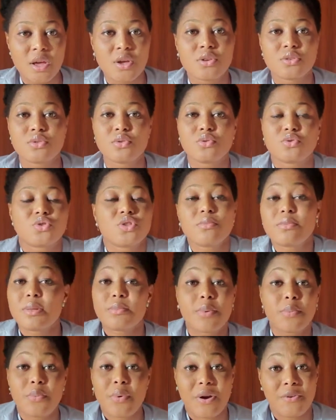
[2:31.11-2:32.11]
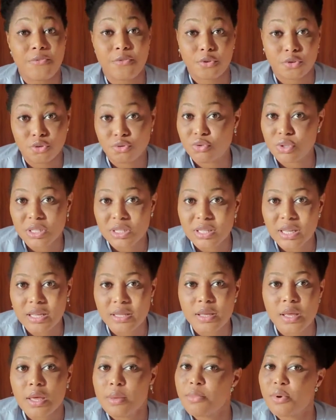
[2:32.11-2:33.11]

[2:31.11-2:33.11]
So many people are frustrated.